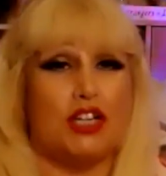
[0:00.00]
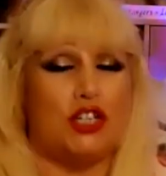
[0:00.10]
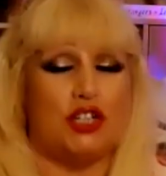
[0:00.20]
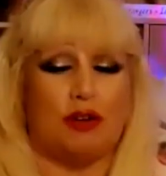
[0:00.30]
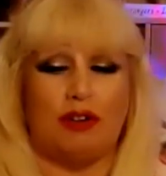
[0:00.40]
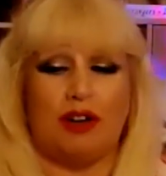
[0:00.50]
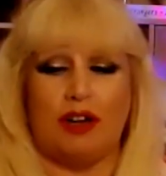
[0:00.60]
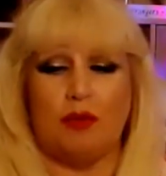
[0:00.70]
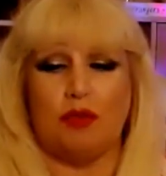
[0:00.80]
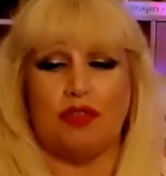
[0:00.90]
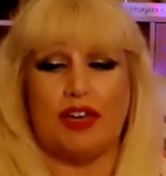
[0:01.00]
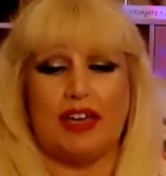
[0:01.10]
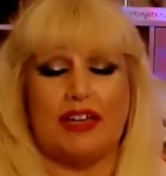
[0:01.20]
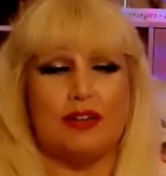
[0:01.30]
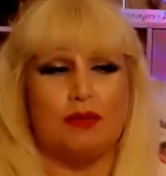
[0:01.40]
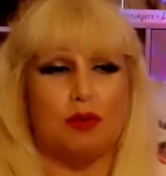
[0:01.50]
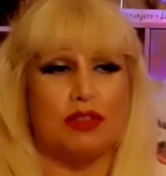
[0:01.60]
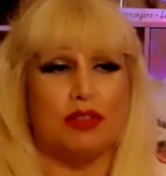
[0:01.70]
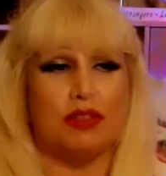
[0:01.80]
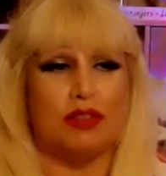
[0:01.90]
You don't like what they're
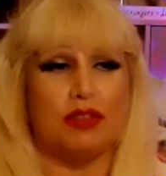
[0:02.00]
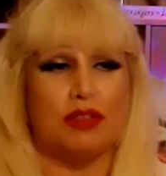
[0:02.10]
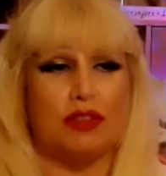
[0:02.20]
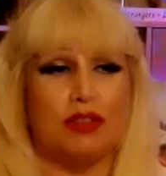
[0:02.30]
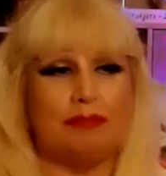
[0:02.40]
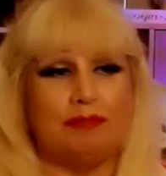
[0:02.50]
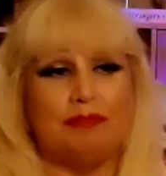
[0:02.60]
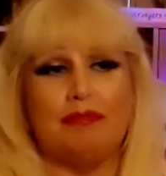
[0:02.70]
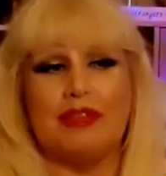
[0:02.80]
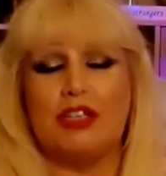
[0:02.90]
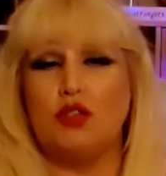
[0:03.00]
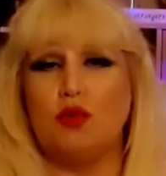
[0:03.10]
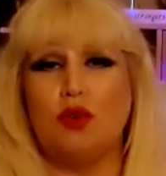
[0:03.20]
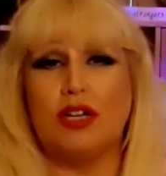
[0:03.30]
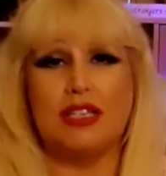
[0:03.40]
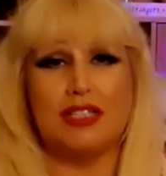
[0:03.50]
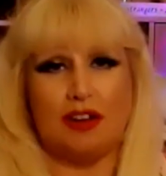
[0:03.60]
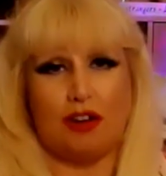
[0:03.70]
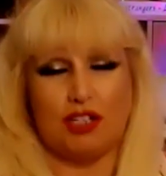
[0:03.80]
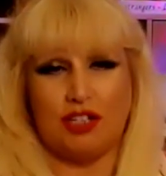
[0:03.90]
talking about. It's all going to
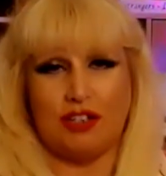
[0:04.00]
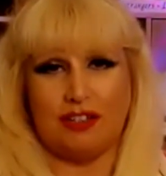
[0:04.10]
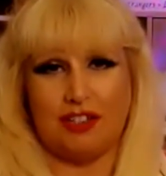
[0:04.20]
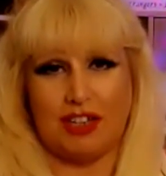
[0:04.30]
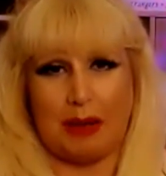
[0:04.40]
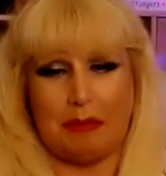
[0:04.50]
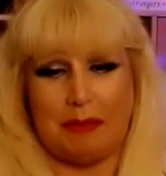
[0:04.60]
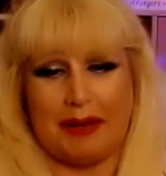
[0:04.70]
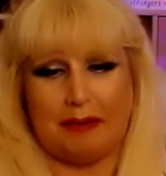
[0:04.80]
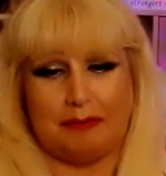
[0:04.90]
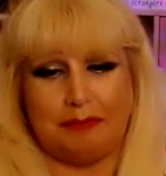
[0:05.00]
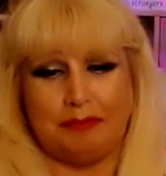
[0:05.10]
start to come about.